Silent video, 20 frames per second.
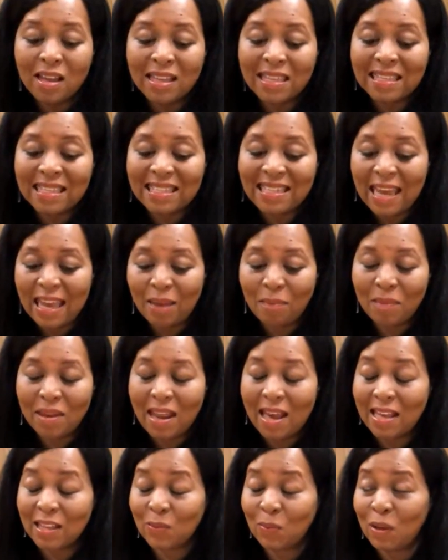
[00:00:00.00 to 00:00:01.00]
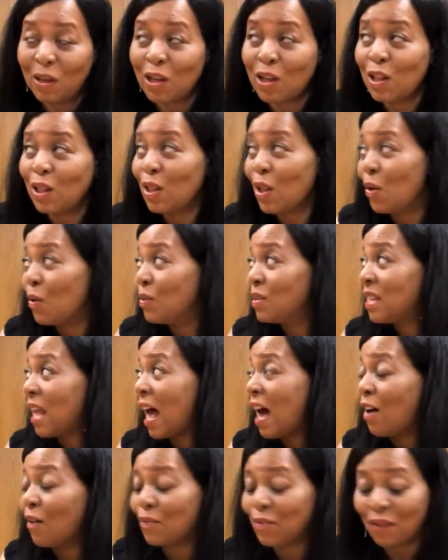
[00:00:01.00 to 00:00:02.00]
statement as we close
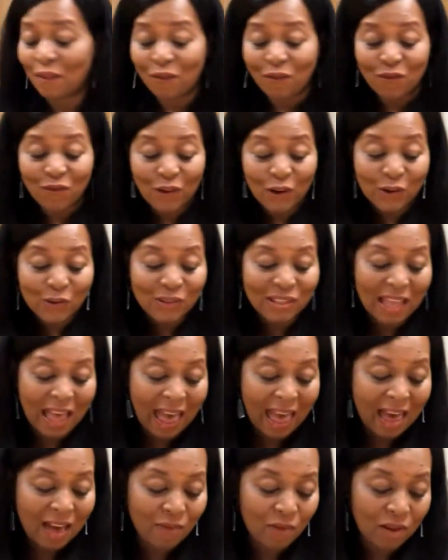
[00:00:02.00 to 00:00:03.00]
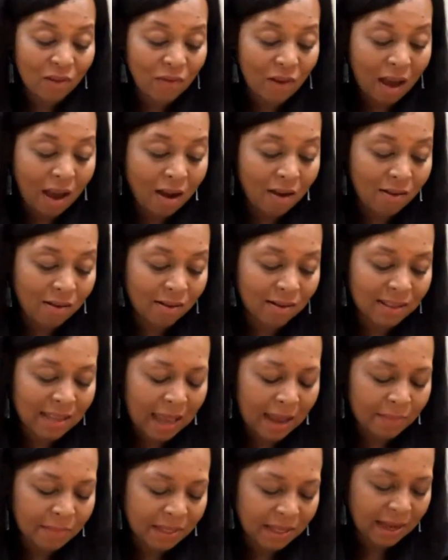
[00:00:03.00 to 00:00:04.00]
out the first half of our
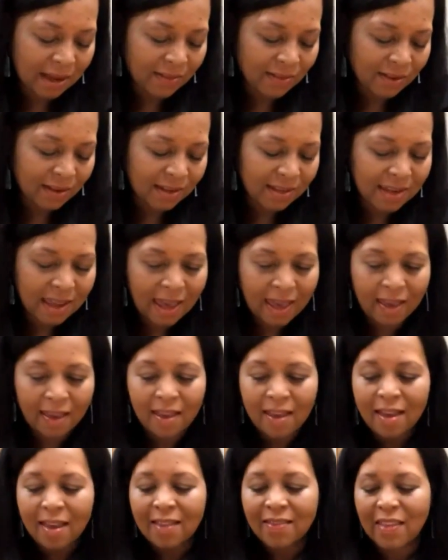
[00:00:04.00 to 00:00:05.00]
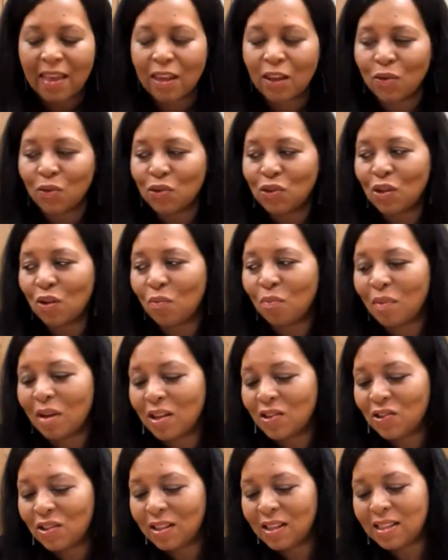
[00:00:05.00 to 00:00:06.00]
time together today. Thank you so
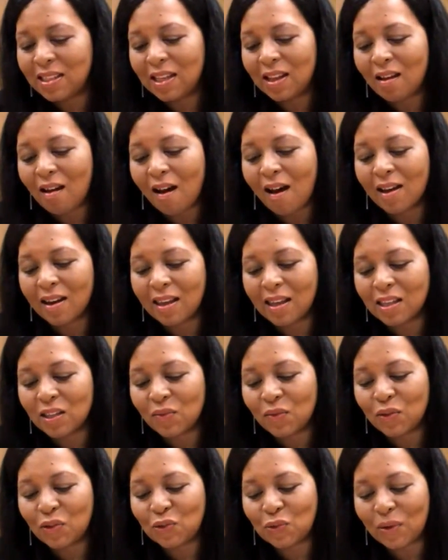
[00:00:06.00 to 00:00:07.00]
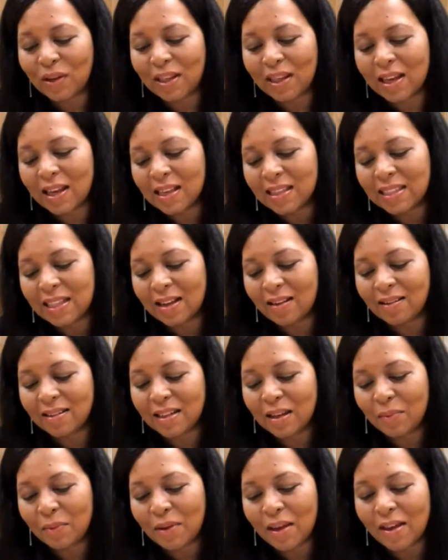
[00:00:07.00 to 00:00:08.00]
much, listening audience, for joining us there at
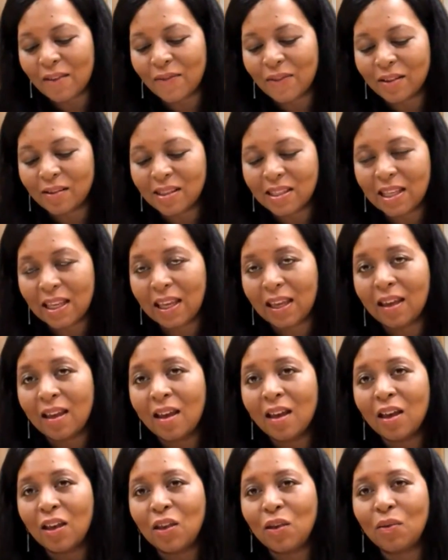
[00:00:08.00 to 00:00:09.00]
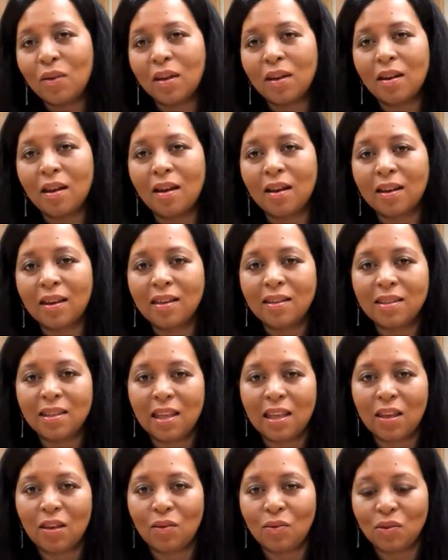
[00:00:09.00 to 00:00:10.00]
WFLT. You can
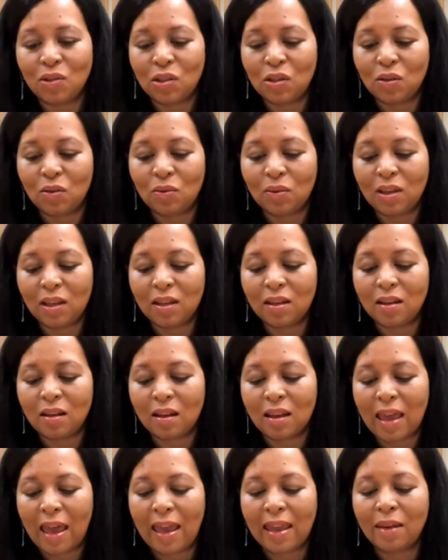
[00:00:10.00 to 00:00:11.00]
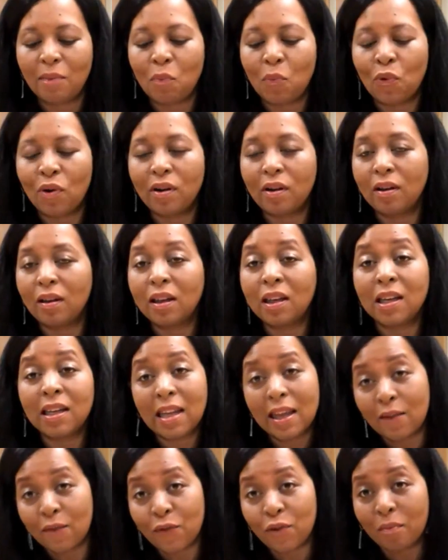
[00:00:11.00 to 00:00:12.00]
continue to gain more good
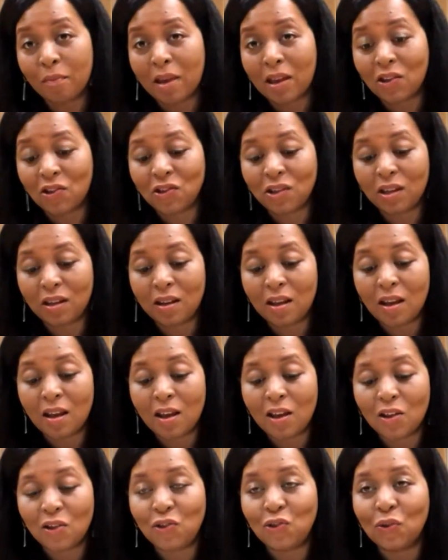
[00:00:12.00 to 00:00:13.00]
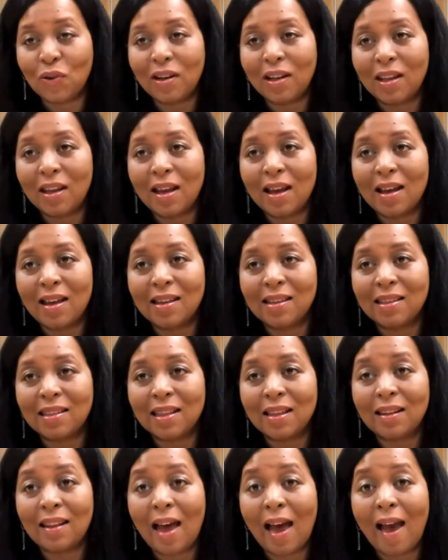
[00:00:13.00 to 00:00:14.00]
information joining us
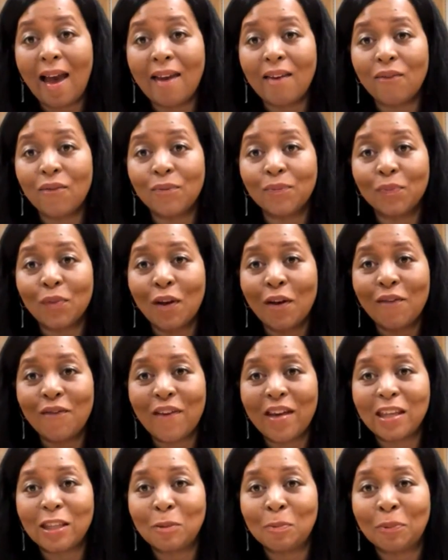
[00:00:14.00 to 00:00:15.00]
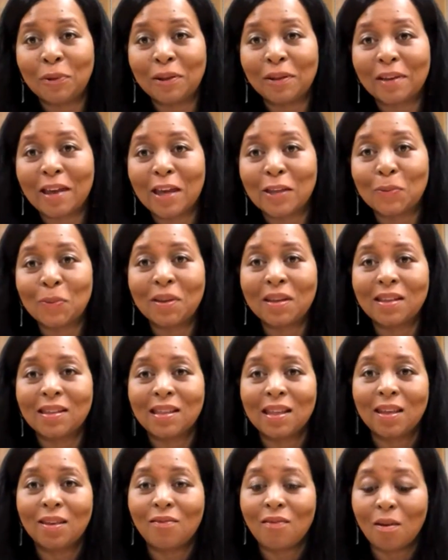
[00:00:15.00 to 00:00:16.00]
live on Facebook as we
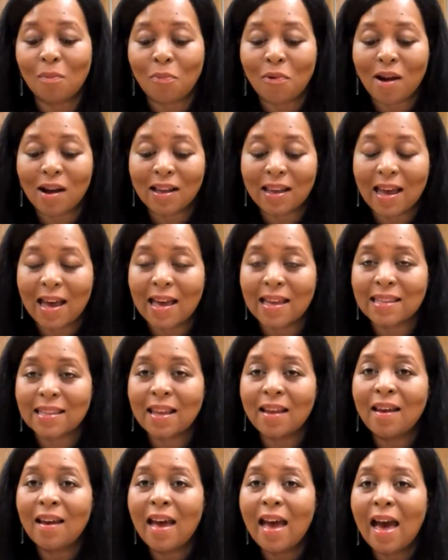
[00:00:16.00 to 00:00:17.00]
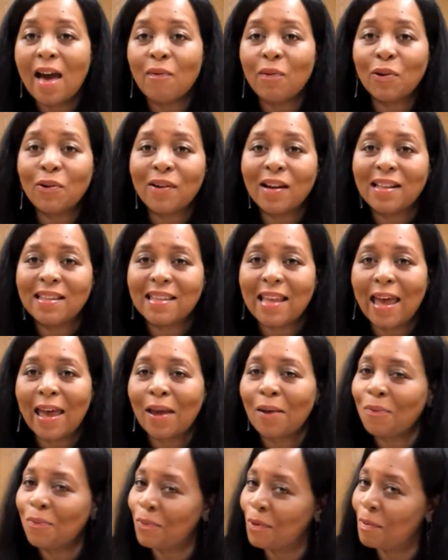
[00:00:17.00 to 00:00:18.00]
continue our broadcast. Have a great
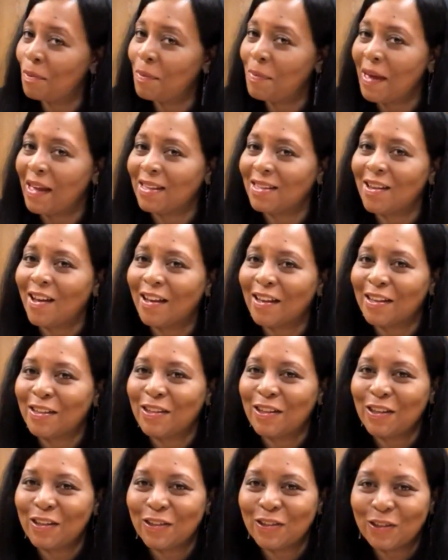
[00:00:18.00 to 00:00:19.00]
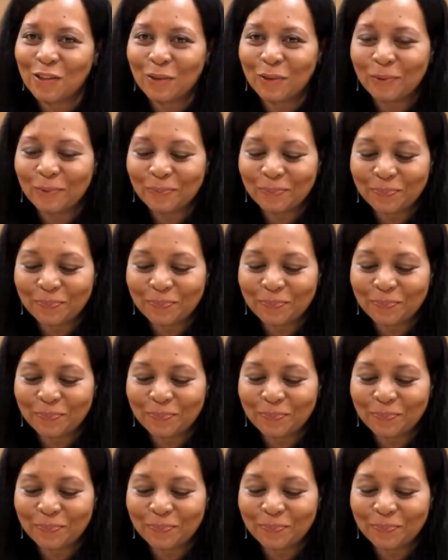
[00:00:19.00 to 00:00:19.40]
day. We'll be back talking to you soon.